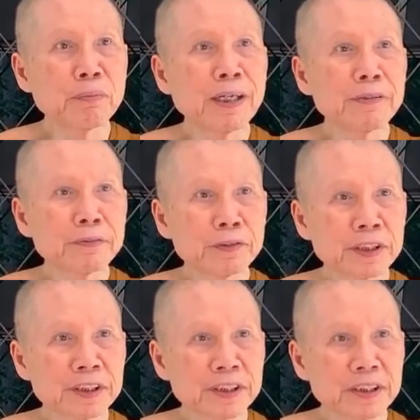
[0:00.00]

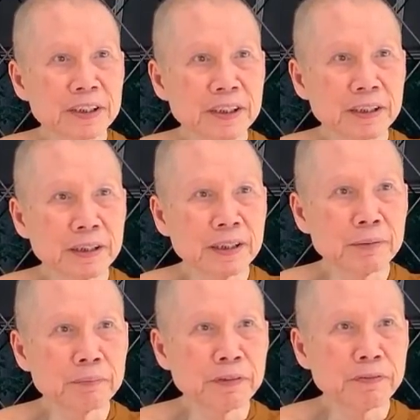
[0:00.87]
mindfulness
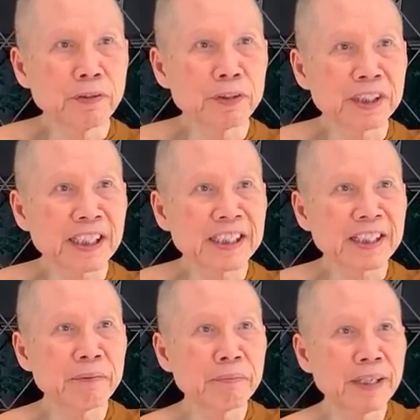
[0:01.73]
before you can
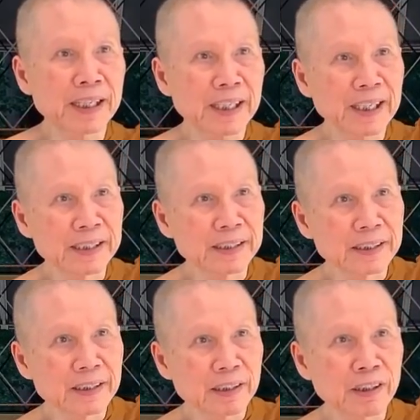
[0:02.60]
come back and
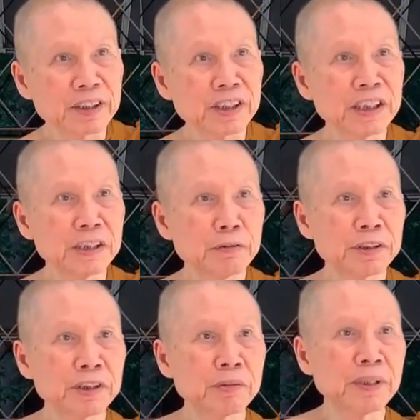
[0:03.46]
continue
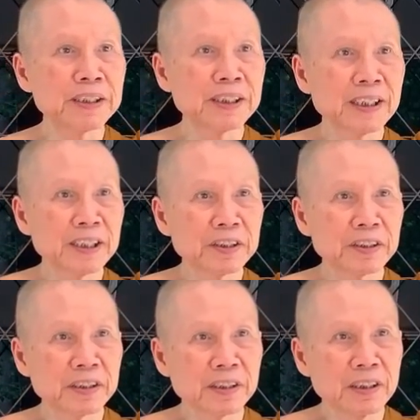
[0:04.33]
with your
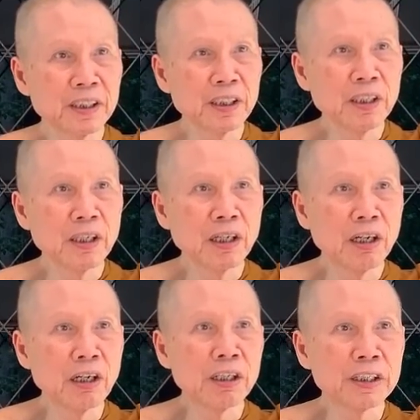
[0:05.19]
meditation.
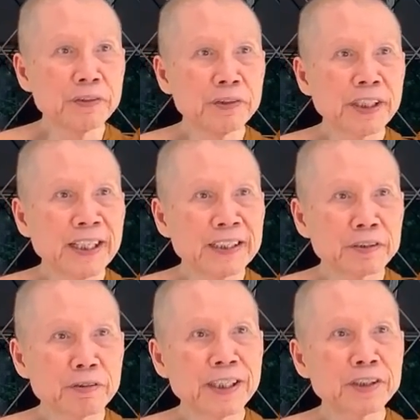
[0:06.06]
Or if you can,
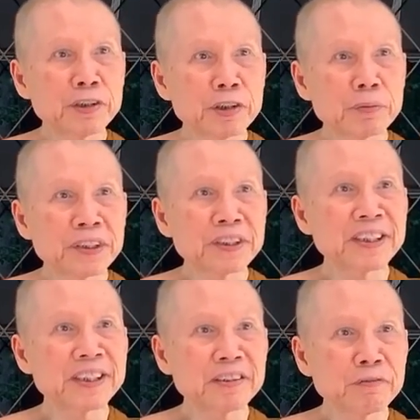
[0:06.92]
try to
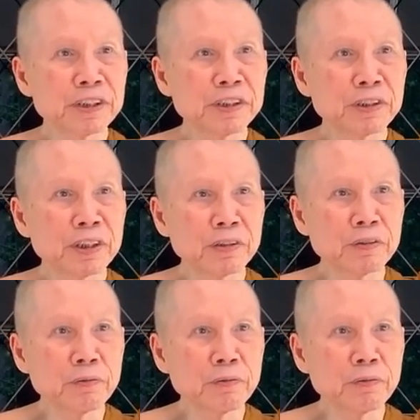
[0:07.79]
persist with your